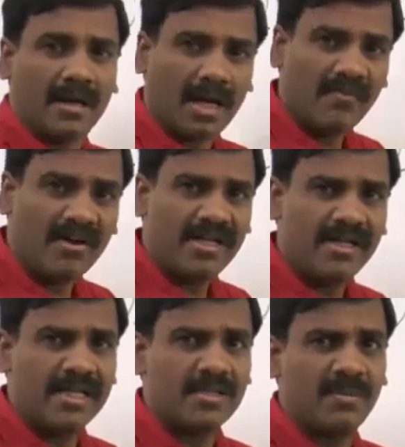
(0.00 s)

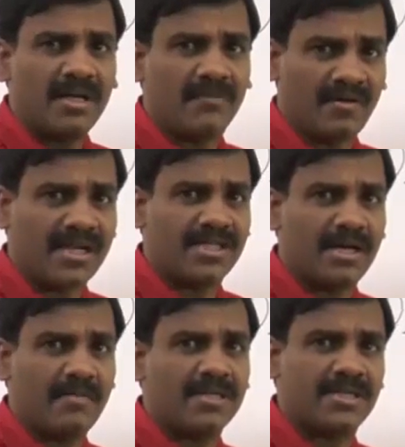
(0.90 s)
converting decimal
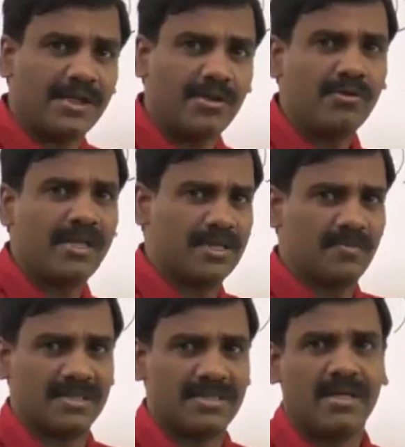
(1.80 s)
fraction numbers into
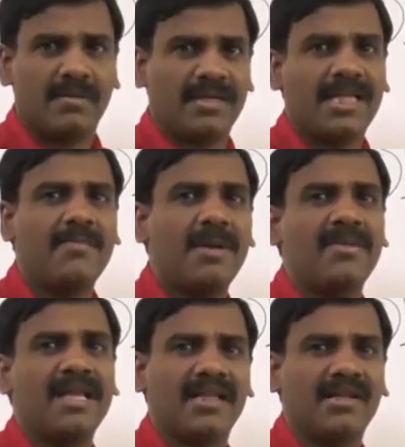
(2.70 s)
decimals, but there may
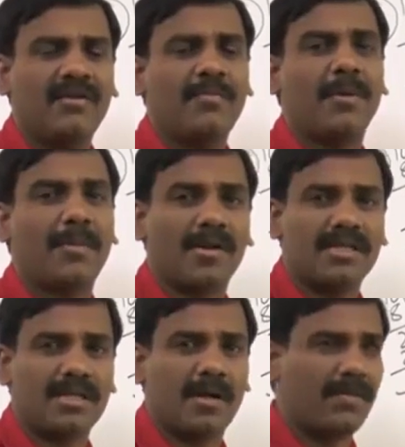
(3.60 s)
be the other way the
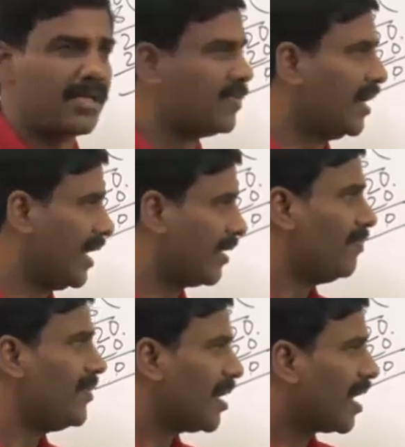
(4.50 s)
problems are possible, like
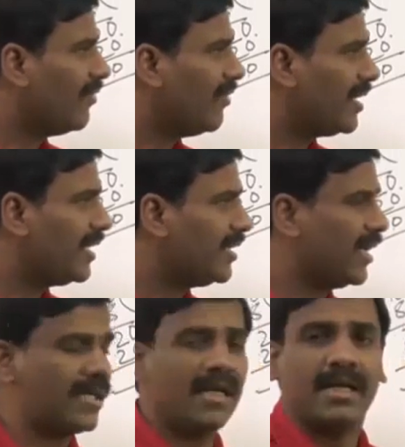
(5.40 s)
converting
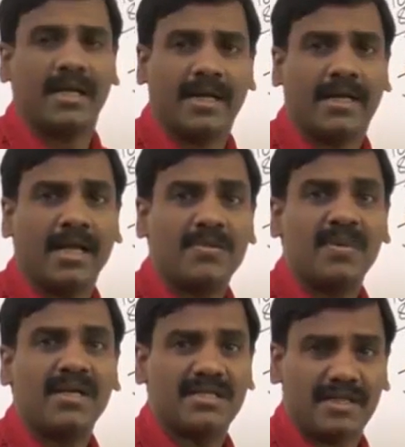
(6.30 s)
that
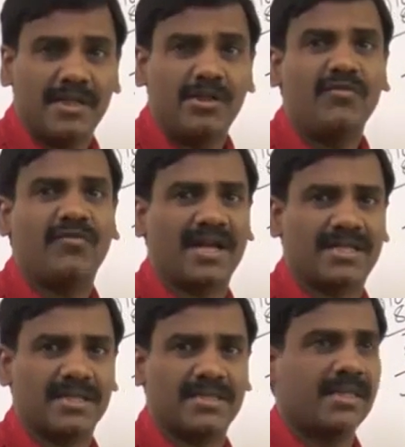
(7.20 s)
decimals into
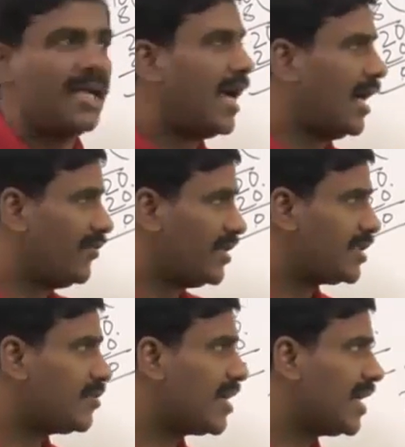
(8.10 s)
fractions. And if you're
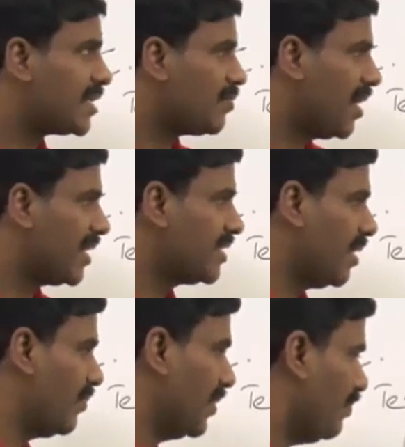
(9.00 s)
just looking at a small
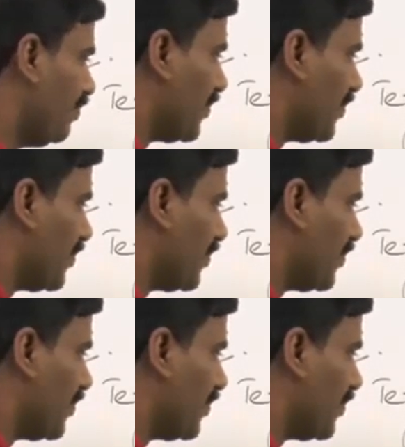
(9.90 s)
example,